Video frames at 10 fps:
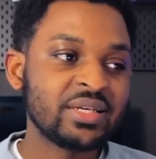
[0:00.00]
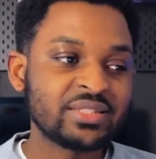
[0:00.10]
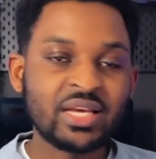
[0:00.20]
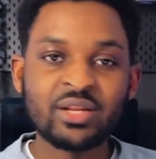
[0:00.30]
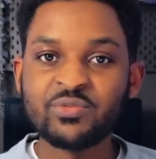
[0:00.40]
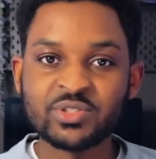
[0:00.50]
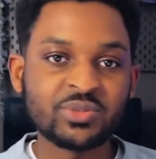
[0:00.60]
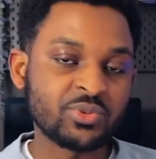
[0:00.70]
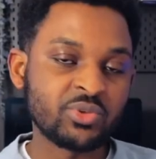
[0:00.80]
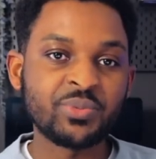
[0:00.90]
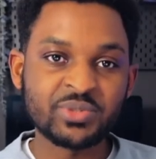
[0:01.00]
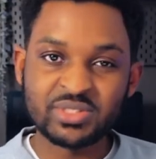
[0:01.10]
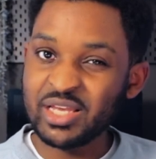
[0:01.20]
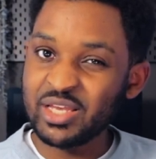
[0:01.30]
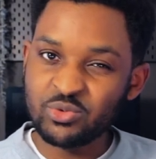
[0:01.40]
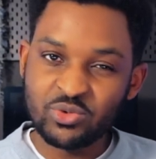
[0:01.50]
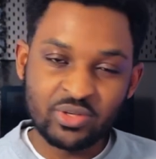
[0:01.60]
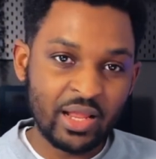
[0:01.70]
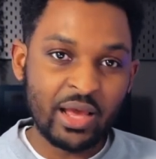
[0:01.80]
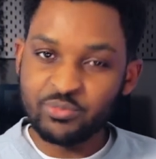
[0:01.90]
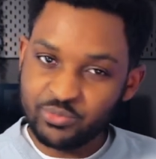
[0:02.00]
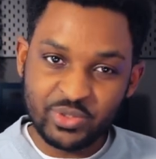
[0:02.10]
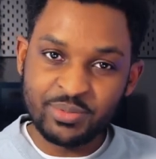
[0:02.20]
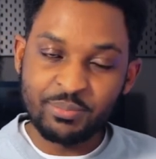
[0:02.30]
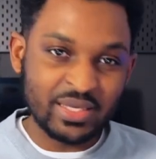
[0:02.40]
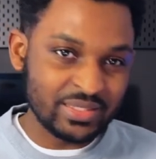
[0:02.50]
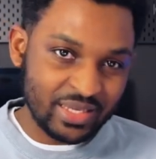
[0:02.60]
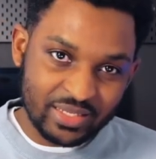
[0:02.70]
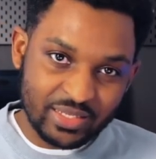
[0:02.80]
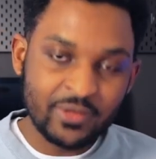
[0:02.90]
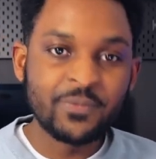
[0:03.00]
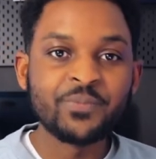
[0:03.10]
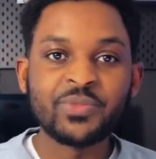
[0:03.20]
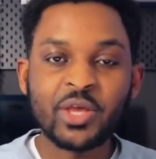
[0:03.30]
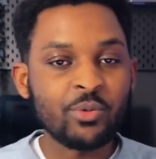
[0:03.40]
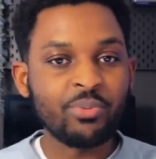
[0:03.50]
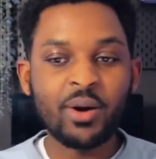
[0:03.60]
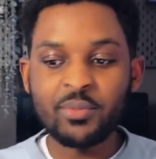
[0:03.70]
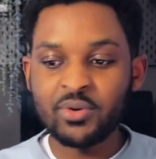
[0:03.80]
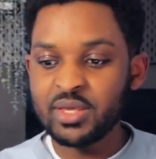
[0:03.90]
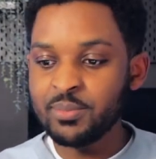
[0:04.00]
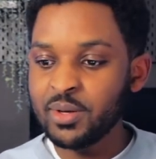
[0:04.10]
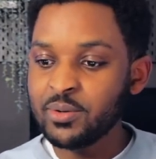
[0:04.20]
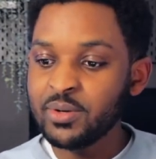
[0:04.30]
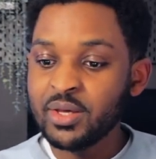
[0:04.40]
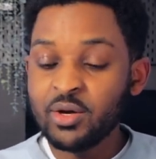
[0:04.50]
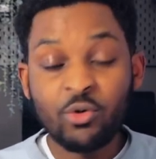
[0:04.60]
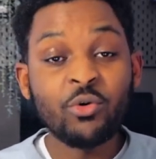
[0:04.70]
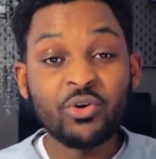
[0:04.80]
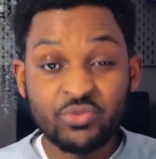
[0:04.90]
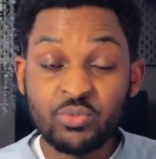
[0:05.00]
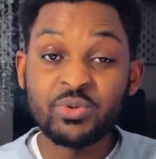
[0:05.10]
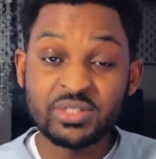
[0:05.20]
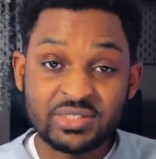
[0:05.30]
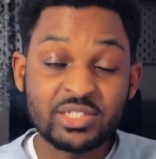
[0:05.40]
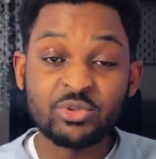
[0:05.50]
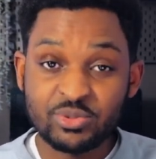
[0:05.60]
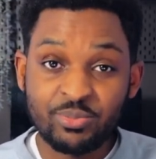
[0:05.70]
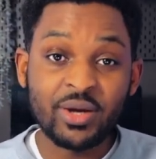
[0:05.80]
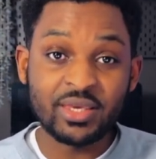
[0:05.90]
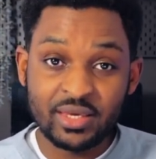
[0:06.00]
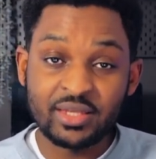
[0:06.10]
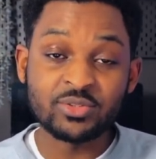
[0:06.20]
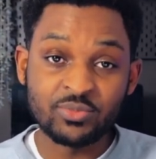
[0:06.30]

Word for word: sign up for subscriptions that you're not really maintaining not your primary email or if you're really serious about getting this